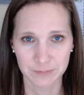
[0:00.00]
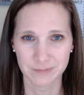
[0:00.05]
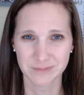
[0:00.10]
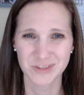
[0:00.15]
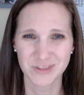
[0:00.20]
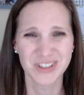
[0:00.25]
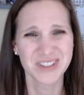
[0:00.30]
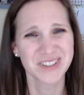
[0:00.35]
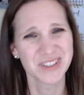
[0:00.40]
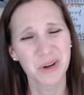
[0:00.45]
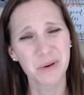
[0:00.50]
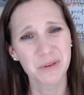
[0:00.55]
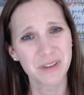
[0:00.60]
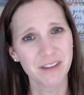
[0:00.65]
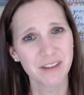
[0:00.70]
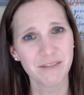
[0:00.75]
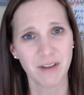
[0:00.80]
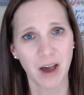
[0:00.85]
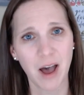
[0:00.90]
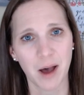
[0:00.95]
Just don't
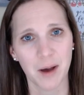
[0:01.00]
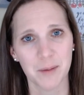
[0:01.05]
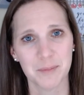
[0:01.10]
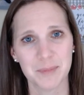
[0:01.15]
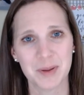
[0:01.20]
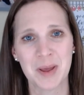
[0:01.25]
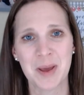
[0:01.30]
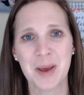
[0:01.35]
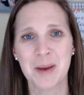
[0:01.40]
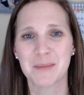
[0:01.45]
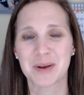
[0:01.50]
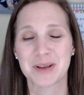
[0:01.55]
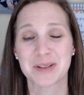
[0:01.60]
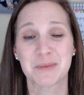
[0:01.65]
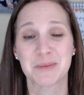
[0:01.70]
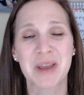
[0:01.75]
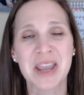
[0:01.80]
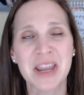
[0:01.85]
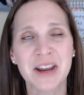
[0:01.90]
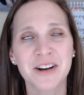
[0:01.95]
give up, because
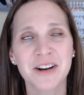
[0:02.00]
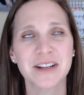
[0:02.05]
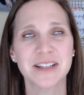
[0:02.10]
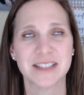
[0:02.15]
I'm here to